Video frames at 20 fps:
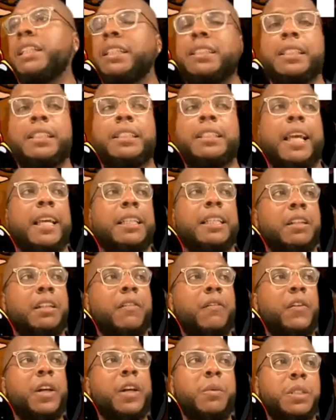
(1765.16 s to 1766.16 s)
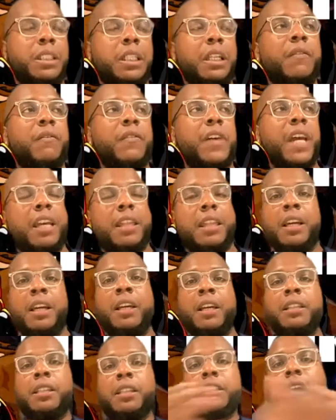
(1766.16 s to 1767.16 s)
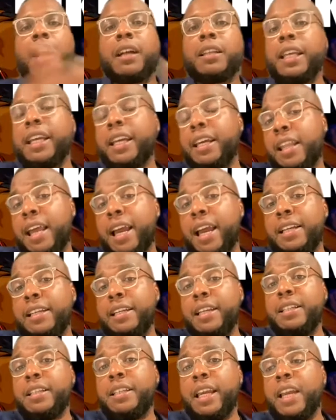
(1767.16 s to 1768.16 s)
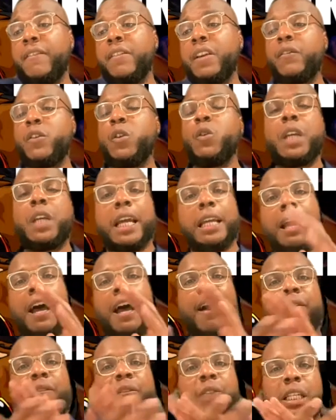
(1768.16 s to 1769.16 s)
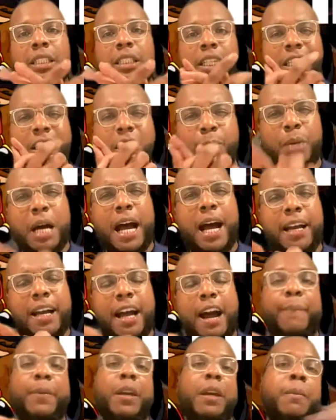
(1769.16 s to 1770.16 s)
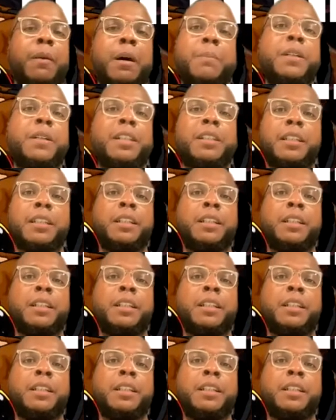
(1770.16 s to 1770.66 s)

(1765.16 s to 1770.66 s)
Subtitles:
of success and the frequency of faith to start thinking like a DJ, even if you cannot physically buy a copy of my book.